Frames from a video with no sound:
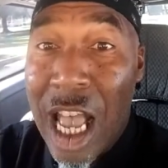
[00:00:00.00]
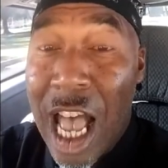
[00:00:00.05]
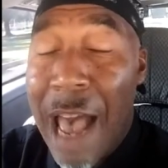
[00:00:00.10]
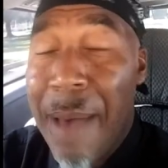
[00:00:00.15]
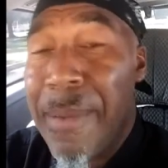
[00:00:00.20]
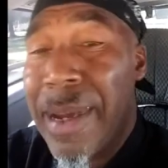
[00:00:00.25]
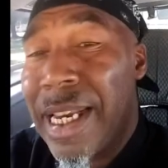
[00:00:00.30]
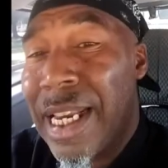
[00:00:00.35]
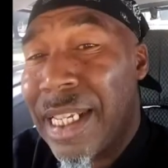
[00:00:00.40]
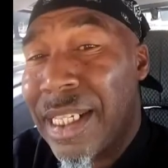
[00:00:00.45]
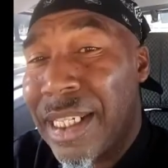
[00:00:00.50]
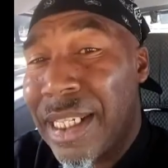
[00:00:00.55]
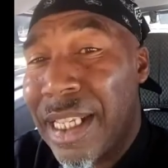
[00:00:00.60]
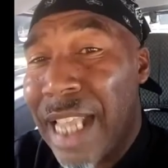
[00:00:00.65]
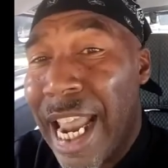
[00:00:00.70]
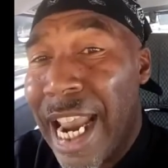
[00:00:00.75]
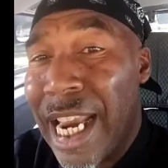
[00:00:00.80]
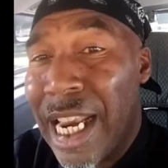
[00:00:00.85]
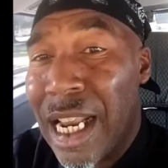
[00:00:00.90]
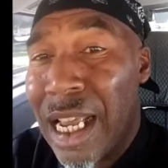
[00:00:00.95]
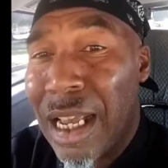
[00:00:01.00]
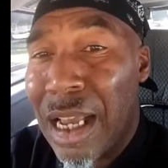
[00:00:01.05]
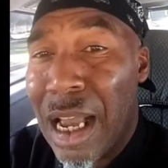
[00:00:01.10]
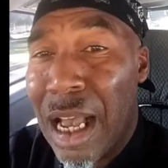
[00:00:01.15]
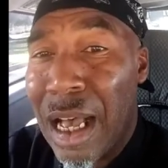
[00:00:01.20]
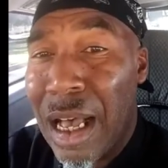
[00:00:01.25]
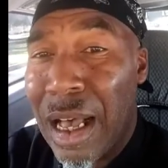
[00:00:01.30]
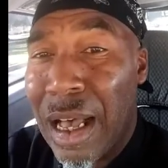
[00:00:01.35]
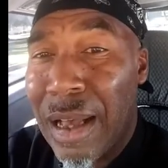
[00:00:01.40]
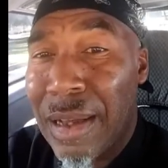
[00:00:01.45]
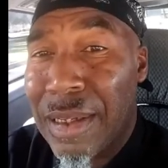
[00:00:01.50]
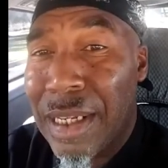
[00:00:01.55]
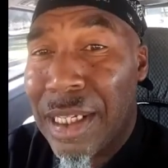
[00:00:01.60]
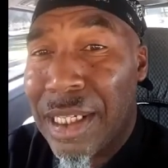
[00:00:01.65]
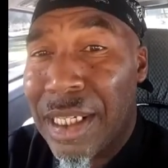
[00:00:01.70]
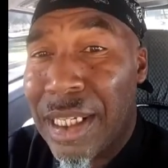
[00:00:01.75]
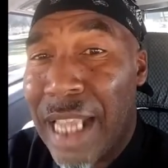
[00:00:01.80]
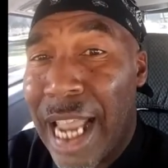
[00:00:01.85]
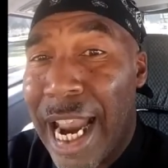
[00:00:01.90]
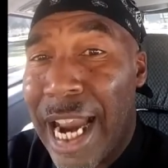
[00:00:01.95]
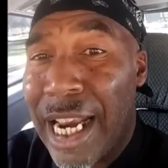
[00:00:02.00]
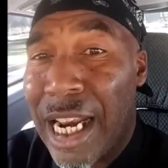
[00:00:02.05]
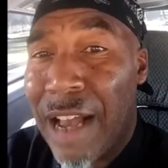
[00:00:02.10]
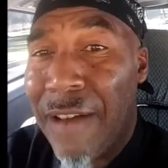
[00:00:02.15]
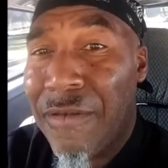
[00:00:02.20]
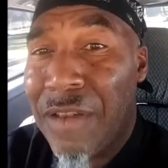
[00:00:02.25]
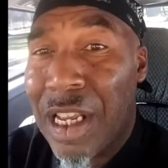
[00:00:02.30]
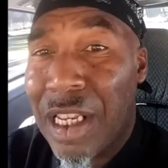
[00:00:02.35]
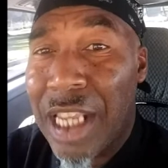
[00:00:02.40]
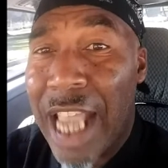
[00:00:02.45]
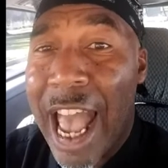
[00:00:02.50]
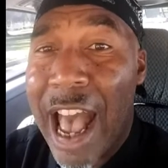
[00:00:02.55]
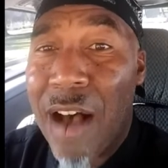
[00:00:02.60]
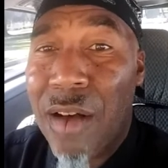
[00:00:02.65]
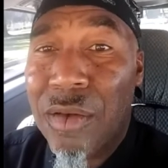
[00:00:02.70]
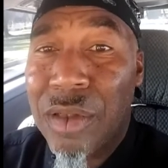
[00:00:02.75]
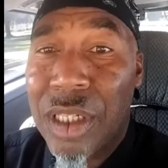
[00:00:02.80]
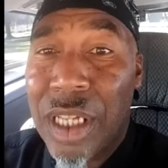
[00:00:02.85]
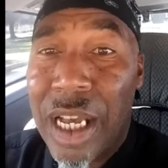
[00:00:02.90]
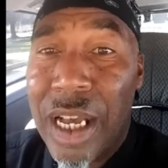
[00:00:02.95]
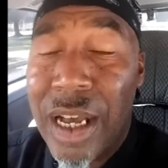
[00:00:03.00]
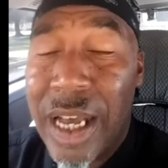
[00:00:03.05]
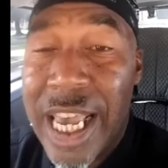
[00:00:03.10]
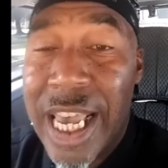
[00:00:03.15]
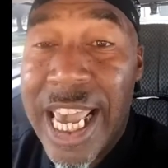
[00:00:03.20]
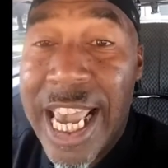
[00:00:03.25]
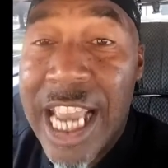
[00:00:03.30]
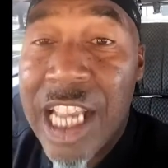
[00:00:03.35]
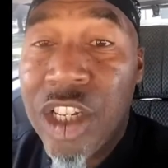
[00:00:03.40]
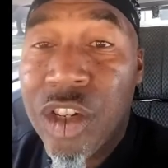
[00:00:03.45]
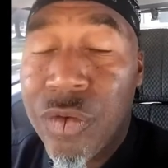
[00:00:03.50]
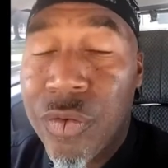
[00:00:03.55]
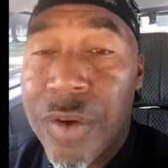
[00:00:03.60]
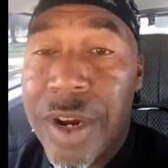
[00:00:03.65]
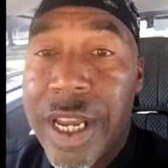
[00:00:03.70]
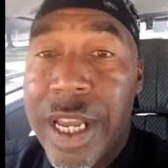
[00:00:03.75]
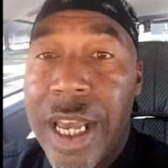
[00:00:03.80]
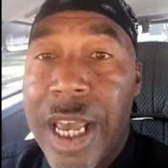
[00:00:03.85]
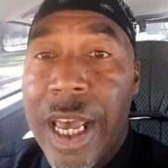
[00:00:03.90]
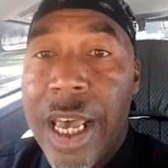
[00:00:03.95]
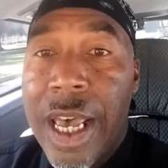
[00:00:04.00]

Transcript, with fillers: I mean the state, uh, the state of Nadal's uh, injury.